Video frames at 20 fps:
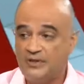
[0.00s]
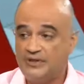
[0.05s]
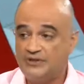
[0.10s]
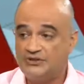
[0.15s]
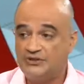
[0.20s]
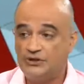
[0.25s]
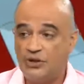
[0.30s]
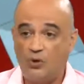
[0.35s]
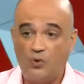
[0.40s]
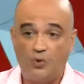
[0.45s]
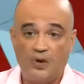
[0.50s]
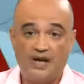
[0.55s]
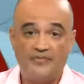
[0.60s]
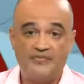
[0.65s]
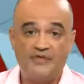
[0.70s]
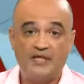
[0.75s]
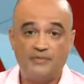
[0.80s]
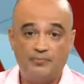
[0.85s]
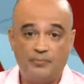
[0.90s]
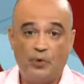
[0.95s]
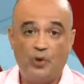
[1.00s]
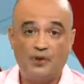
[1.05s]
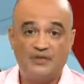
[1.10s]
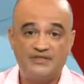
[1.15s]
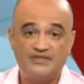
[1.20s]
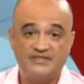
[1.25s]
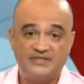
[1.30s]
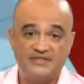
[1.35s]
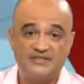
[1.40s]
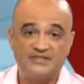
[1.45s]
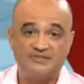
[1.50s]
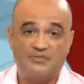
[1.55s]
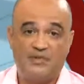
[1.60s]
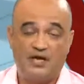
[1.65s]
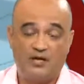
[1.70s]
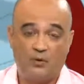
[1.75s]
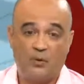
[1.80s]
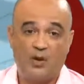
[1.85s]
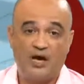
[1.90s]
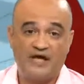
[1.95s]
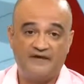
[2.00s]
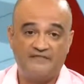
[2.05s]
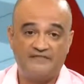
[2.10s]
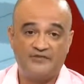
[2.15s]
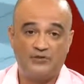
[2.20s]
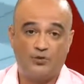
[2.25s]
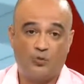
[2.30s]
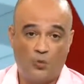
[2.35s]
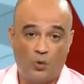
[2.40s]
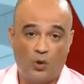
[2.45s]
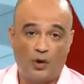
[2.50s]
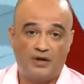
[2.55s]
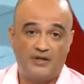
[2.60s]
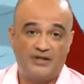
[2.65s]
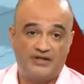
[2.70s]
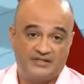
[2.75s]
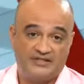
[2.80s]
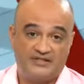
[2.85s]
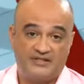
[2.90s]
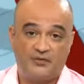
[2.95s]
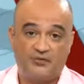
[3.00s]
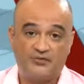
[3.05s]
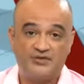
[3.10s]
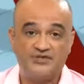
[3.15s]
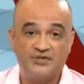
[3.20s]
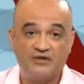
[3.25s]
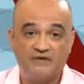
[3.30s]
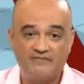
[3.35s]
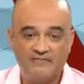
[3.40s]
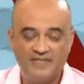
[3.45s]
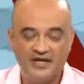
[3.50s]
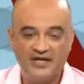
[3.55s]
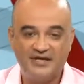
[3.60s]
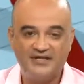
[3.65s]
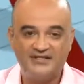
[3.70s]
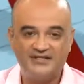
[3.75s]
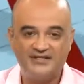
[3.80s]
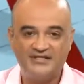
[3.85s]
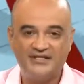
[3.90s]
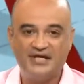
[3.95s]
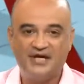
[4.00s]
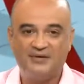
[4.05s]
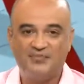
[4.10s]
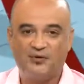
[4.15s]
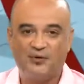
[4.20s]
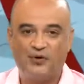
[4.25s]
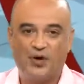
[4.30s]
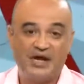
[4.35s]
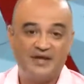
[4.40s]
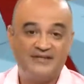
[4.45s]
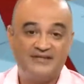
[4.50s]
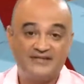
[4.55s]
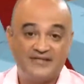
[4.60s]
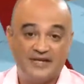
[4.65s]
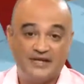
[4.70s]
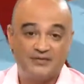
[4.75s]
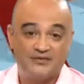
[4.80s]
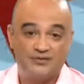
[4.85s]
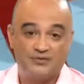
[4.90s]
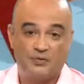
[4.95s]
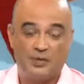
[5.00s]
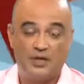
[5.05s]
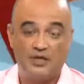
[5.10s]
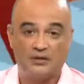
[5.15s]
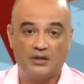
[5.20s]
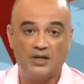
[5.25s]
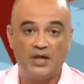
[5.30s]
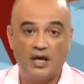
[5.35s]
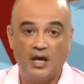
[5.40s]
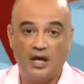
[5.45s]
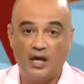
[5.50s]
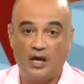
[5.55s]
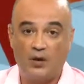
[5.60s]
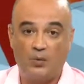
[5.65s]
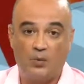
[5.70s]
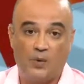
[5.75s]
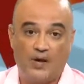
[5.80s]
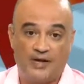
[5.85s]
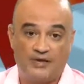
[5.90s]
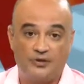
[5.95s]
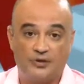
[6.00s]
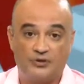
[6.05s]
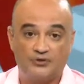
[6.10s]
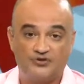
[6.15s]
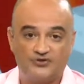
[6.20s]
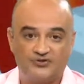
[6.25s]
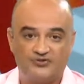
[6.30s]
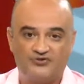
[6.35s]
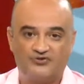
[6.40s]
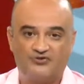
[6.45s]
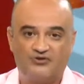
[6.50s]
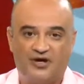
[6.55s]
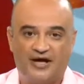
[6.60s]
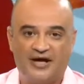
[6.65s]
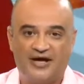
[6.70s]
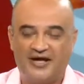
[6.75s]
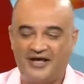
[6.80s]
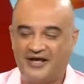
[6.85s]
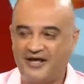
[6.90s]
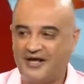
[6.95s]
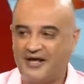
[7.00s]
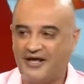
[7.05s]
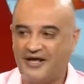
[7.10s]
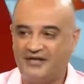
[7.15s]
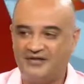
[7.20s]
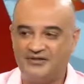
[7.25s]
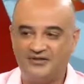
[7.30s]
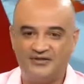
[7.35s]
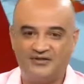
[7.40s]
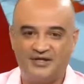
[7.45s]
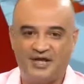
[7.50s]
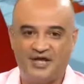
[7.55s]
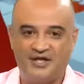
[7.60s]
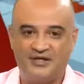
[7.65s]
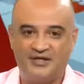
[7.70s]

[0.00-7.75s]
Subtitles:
So at that point, since my wife's work is the reason of being in Singapore, I decided to, well, why not try and